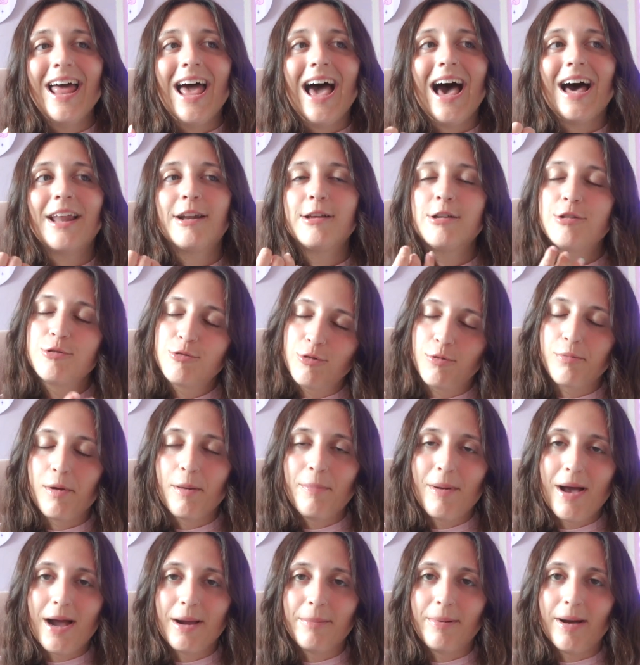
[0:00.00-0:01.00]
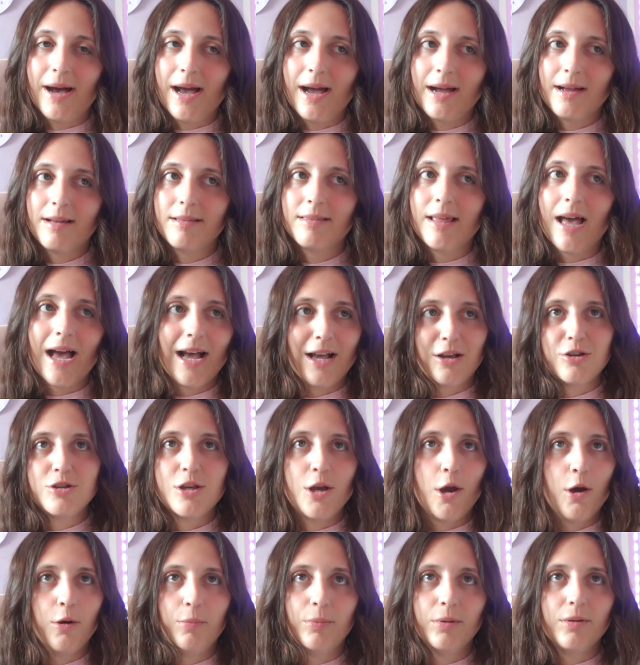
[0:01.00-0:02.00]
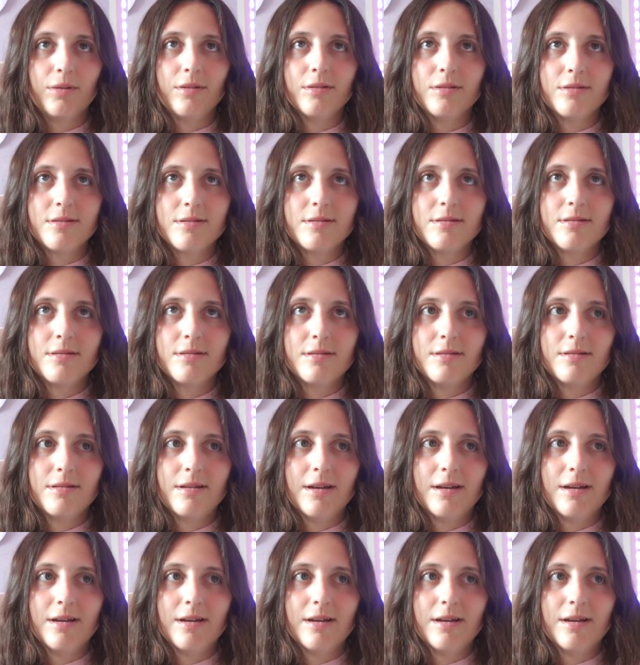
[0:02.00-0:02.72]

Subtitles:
and a strawberry backpack that actually opens